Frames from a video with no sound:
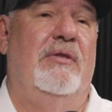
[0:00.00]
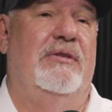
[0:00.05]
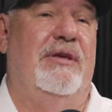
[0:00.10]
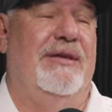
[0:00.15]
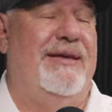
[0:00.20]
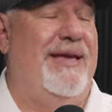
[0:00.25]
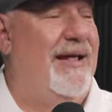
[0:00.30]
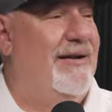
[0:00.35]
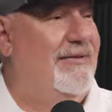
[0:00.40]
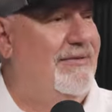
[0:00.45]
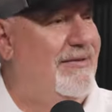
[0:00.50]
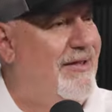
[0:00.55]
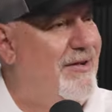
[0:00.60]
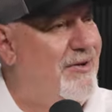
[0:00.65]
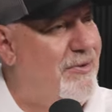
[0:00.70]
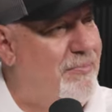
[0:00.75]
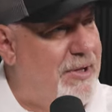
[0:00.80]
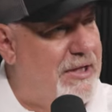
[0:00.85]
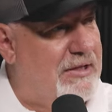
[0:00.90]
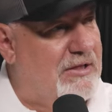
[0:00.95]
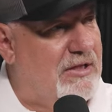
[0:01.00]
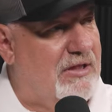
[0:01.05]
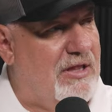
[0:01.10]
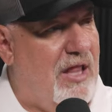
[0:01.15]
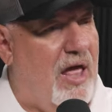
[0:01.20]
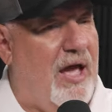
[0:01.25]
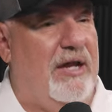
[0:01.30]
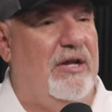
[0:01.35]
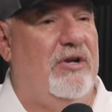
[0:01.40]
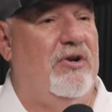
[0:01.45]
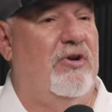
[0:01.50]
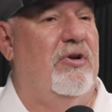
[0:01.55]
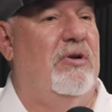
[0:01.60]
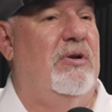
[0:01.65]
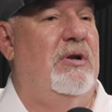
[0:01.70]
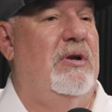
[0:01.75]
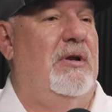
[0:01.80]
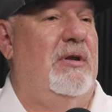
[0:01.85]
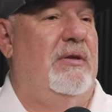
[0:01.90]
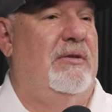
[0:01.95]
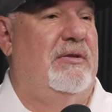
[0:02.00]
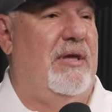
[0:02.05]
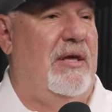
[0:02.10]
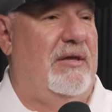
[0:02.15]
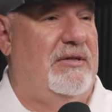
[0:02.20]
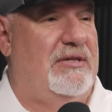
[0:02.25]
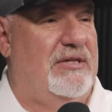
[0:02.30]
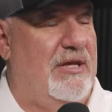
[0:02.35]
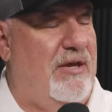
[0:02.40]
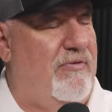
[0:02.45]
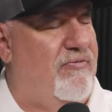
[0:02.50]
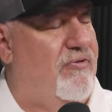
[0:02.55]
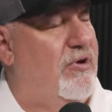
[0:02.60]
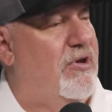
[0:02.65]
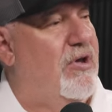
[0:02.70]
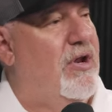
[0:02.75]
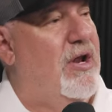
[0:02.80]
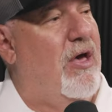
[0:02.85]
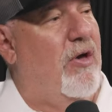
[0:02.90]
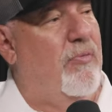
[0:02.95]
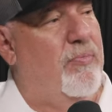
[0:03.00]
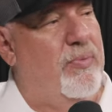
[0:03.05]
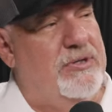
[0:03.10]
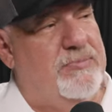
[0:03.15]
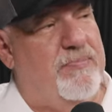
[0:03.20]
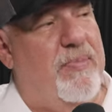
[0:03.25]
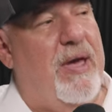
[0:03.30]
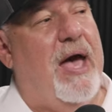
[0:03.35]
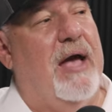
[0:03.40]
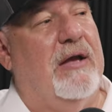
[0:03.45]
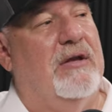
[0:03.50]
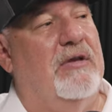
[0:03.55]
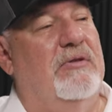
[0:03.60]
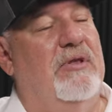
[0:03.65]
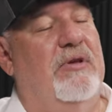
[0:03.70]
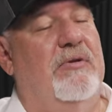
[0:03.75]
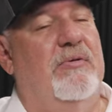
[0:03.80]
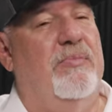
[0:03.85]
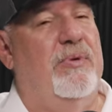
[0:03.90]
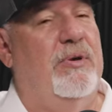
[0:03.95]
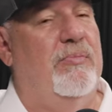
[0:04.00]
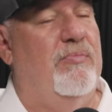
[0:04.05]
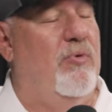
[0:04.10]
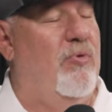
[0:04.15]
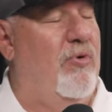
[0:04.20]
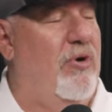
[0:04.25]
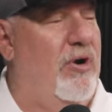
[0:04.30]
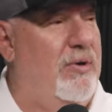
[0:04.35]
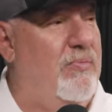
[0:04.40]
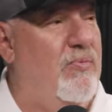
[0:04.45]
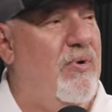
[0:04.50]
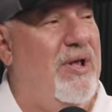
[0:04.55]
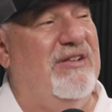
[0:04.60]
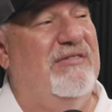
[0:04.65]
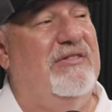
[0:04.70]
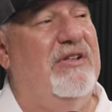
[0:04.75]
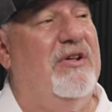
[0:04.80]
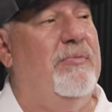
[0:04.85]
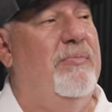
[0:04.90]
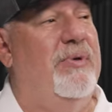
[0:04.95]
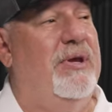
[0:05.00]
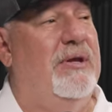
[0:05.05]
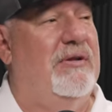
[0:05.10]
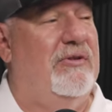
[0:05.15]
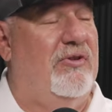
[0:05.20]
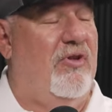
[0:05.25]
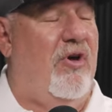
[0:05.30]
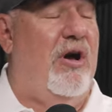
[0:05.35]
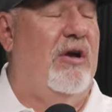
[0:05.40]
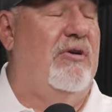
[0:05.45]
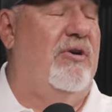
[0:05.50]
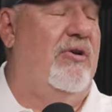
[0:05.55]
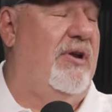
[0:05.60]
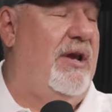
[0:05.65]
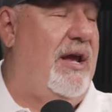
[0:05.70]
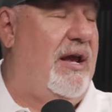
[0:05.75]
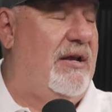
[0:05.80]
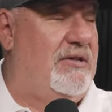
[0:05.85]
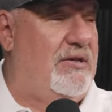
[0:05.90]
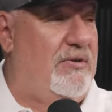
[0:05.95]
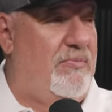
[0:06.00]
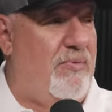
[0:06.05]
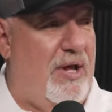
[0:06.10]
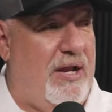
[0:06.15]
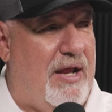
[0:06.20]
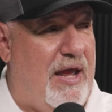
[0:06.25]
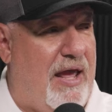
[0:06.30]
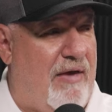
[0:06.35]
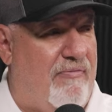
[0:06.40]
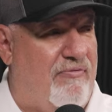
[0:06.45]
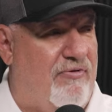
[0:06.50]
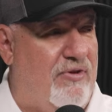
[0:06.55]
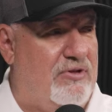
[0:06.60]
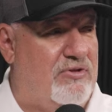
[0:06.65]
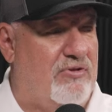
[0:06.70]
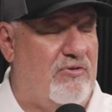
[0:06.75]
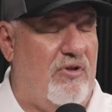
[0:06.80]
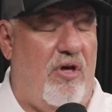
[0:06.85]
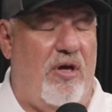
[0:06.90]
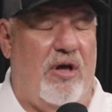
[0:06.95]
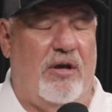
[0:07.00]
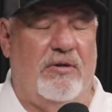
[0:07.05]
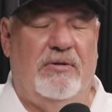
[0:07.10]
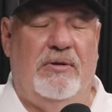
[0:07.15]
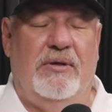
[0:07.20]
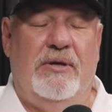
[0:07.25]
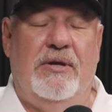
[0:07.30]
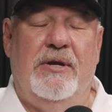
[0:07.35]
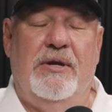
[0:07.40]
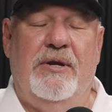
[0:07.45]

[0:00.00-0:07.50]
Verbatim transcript: to get a little bit lighter to see if it could help his back a little bit more. He went a little bit longer. He actually went half inch long